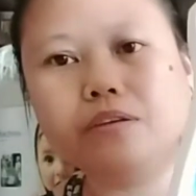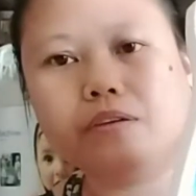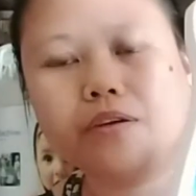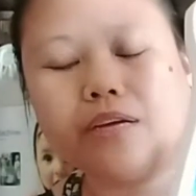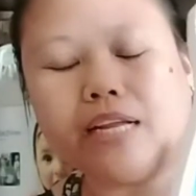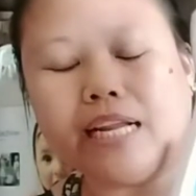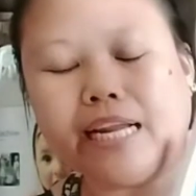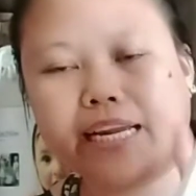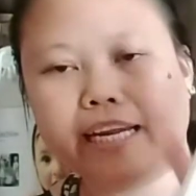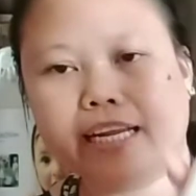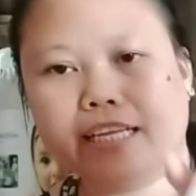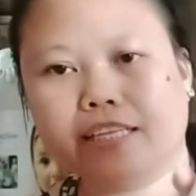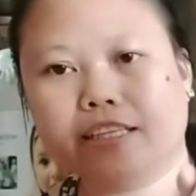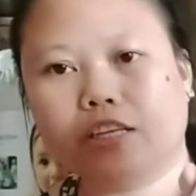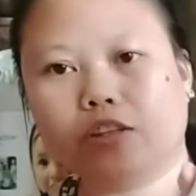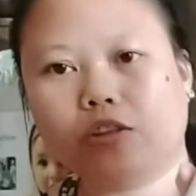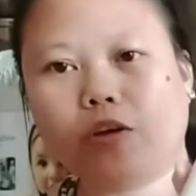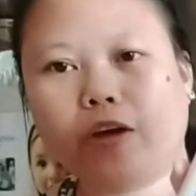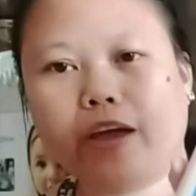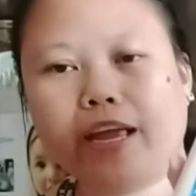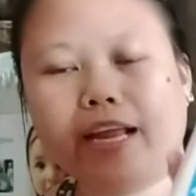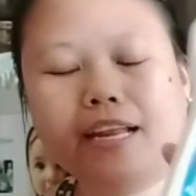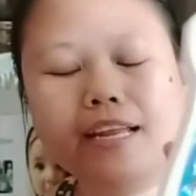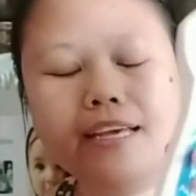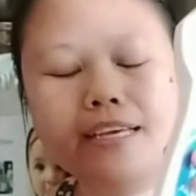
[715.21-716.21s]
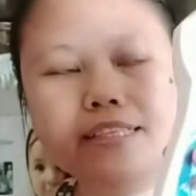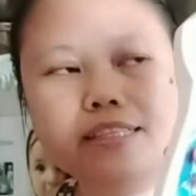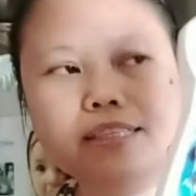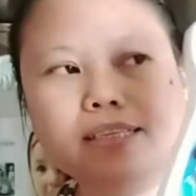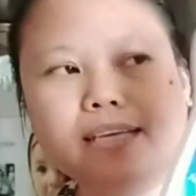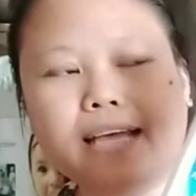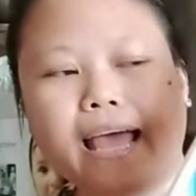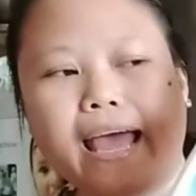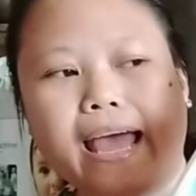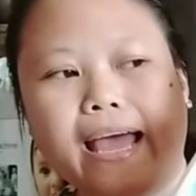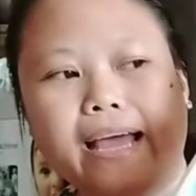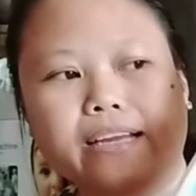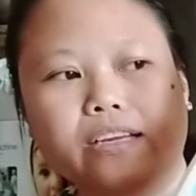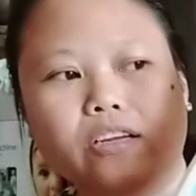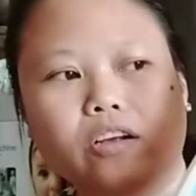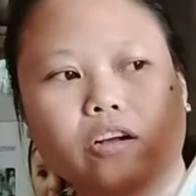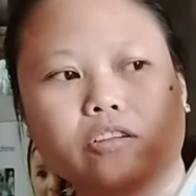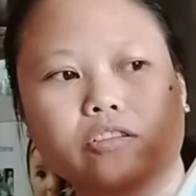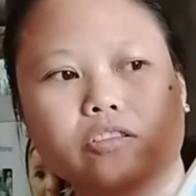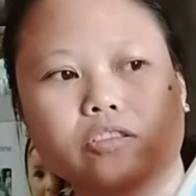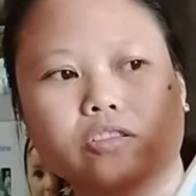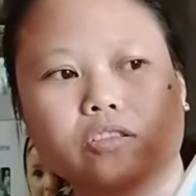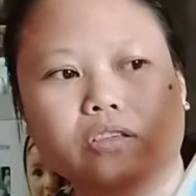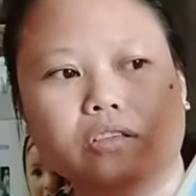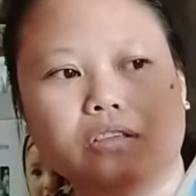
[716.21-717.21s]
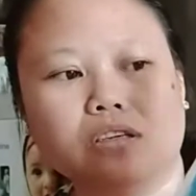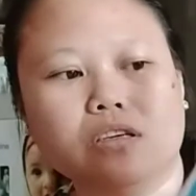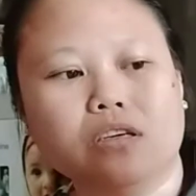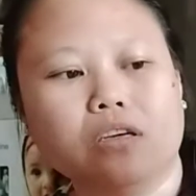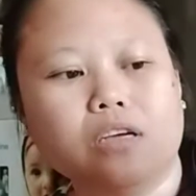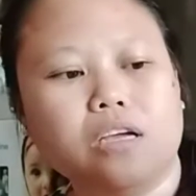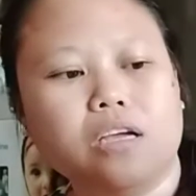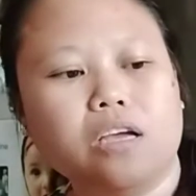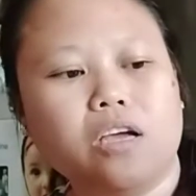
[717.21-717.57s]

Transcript: cleaning the toilet, and also